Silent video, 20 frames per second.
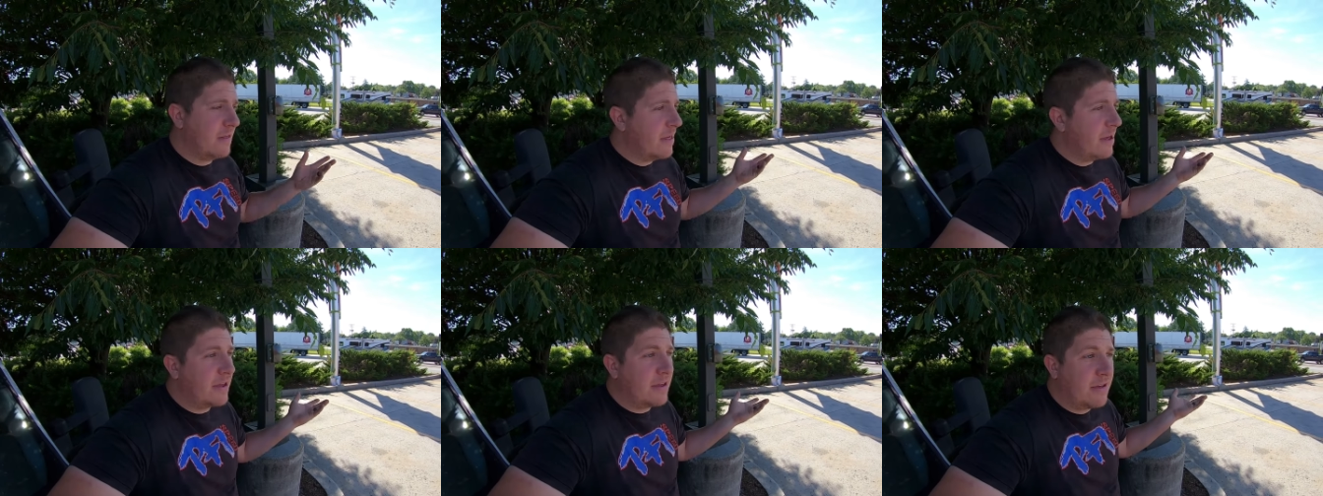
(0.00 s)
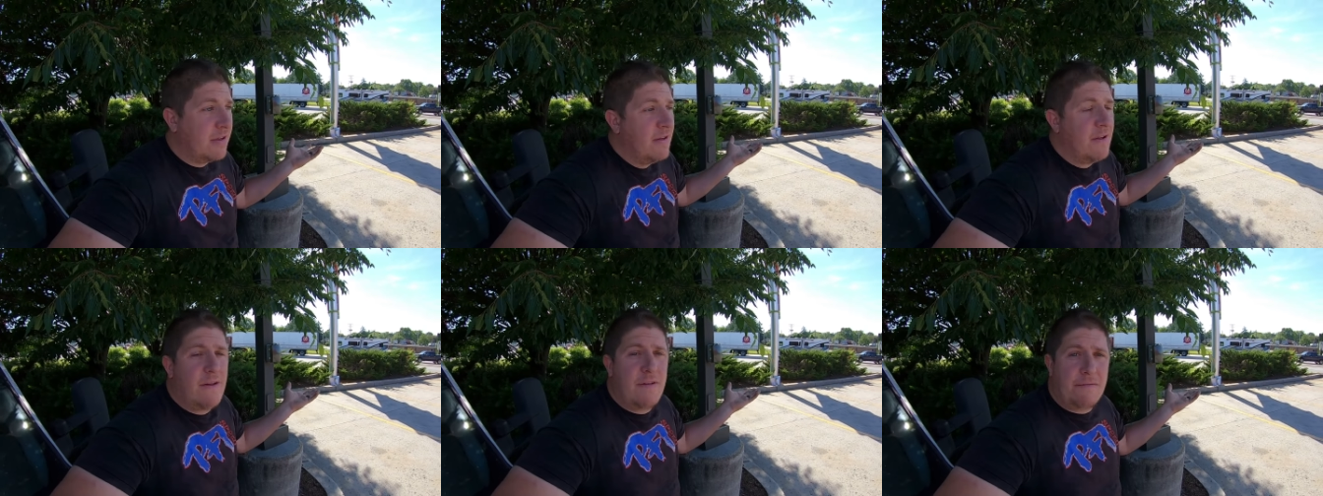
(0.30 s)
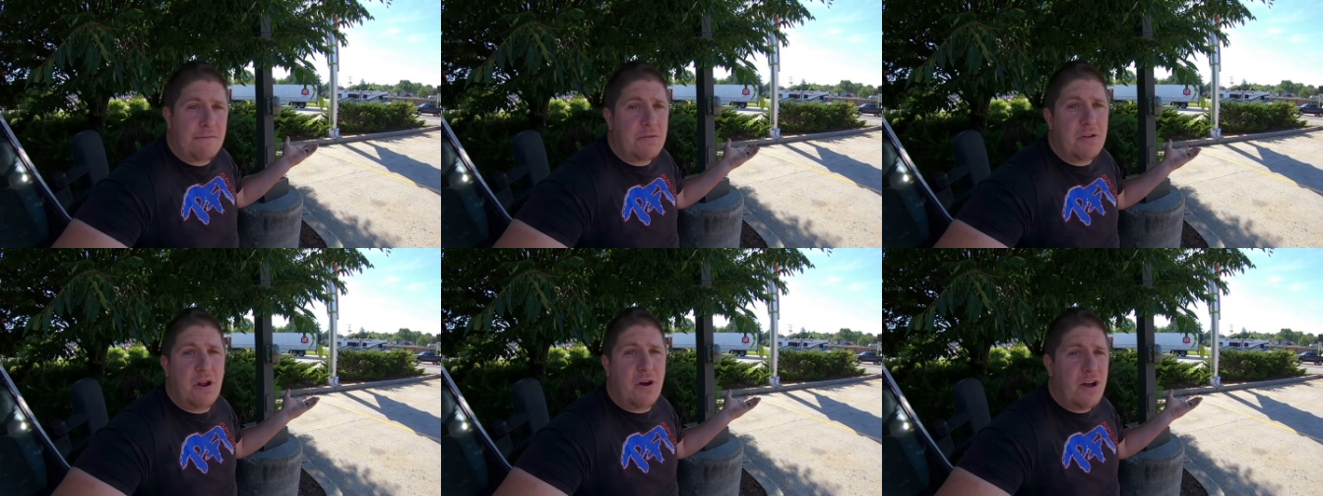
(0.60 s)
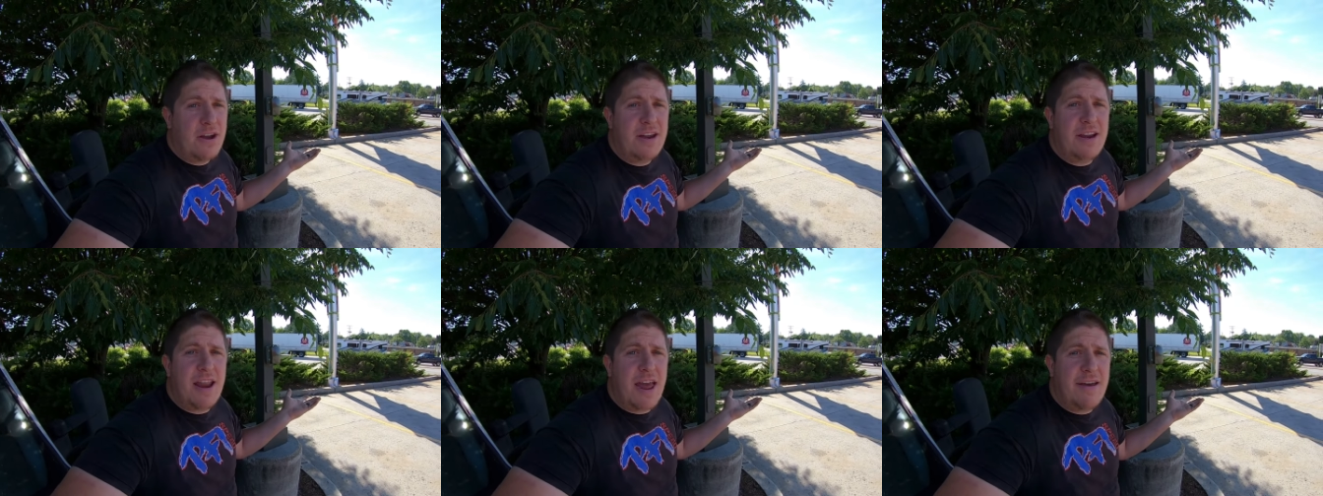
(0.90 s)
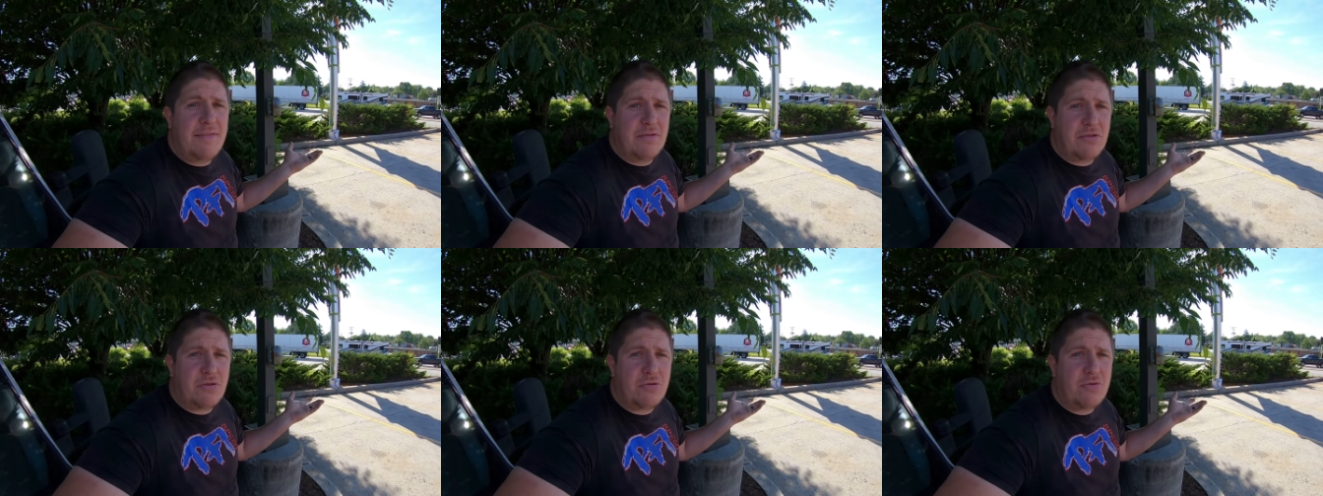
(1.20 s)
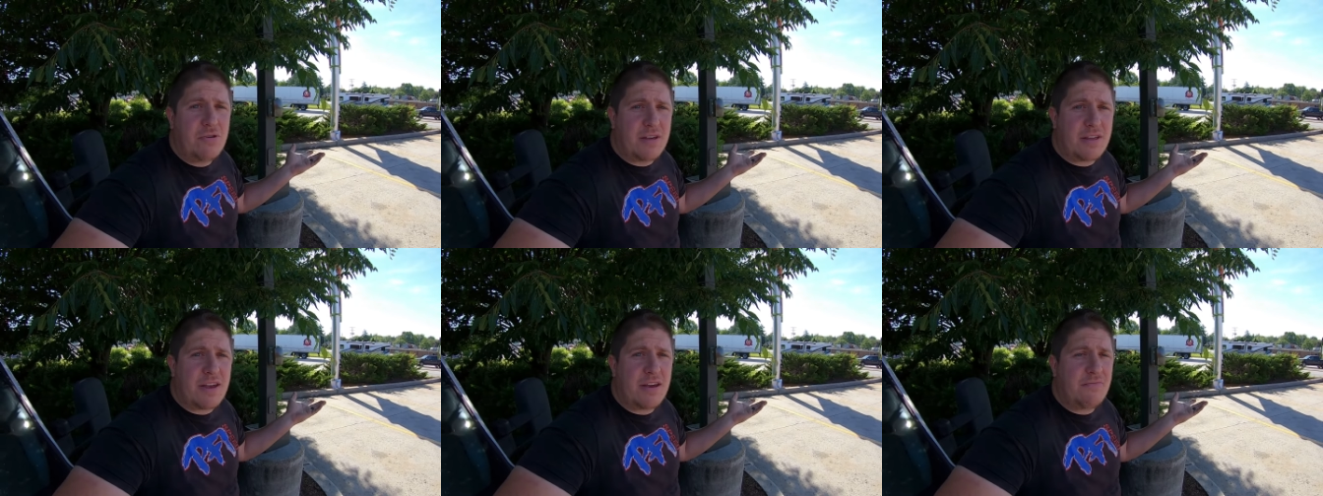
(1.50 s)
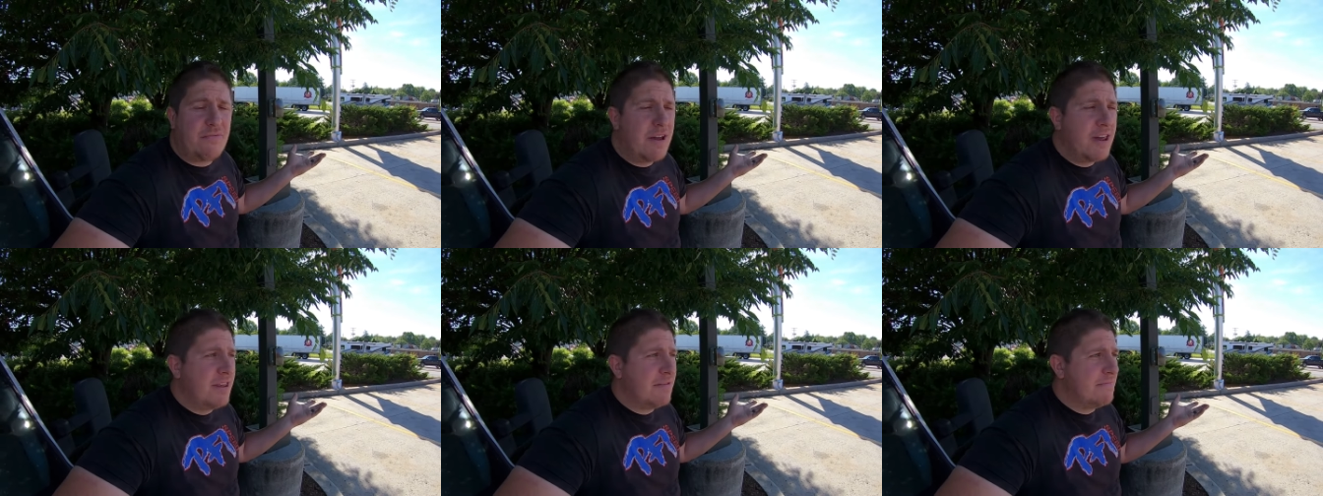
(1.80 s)
And like, you know, I didn't have a choice. I
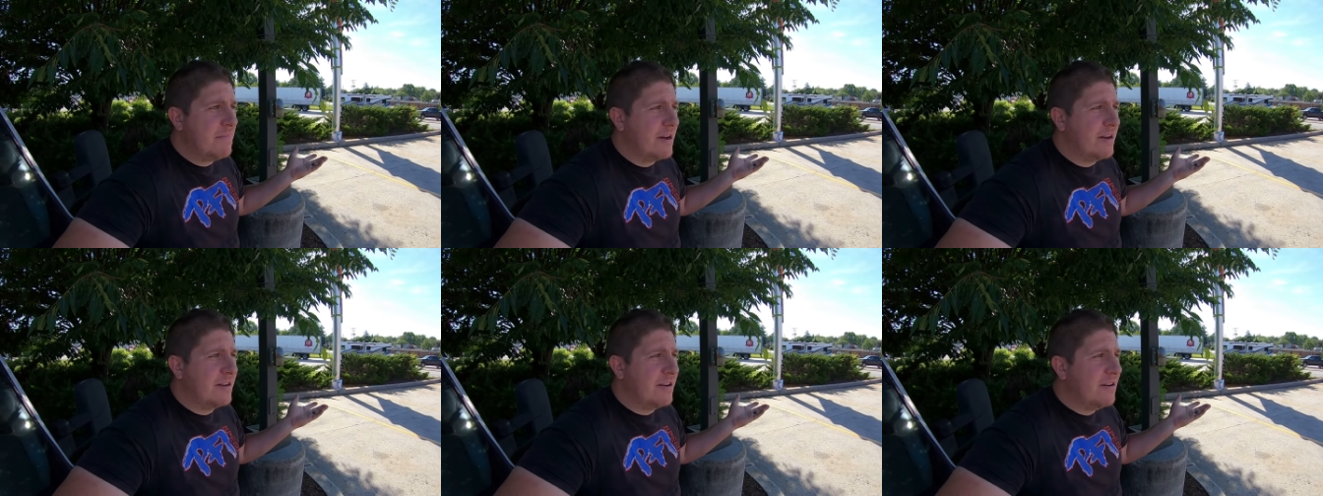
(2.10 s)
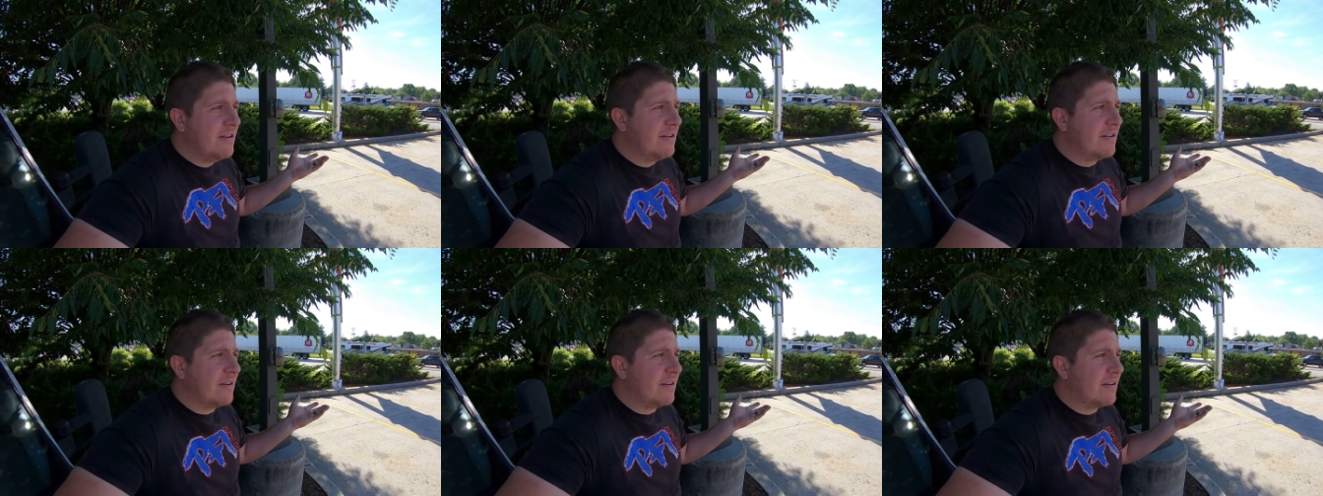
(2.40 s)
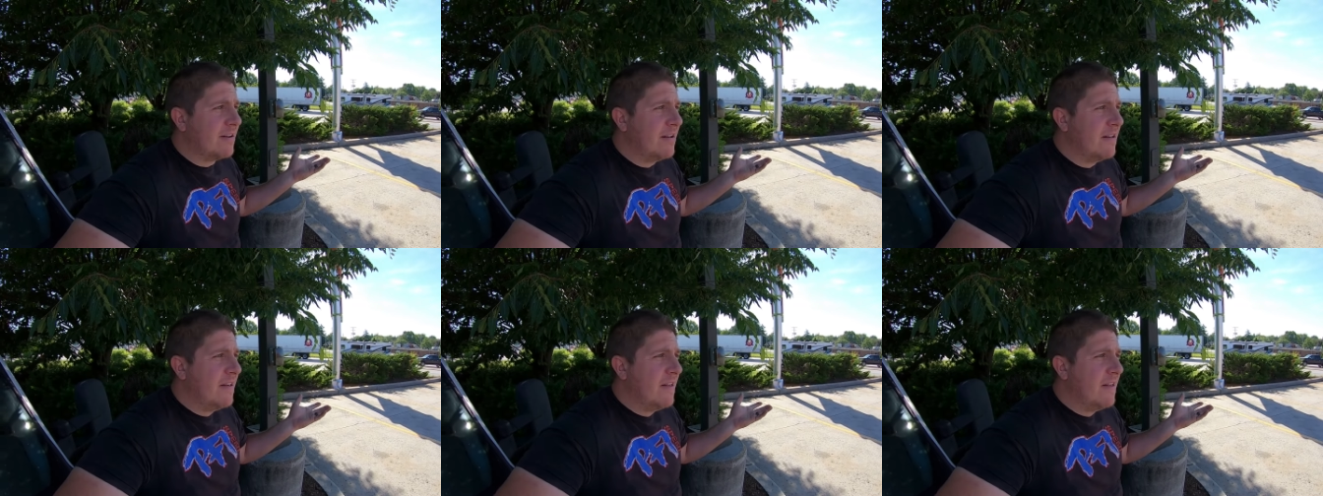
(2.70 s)
waited my turn.